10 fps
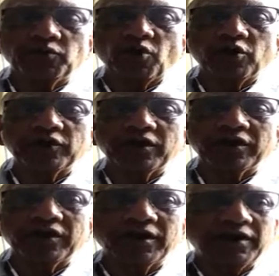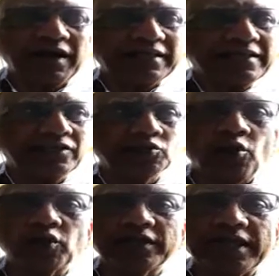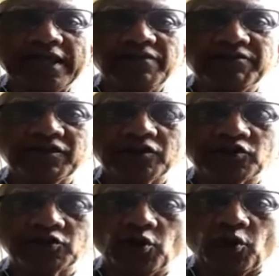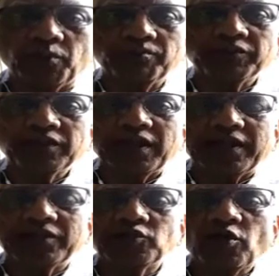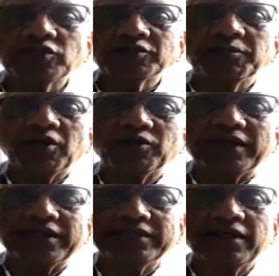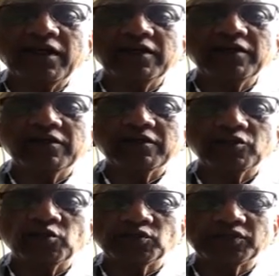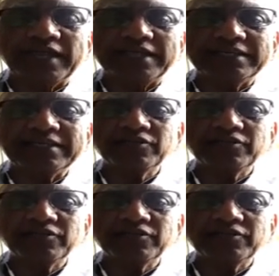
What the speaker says: called, I think it's called Cave in the Snow. And it talks about a young girl who's 18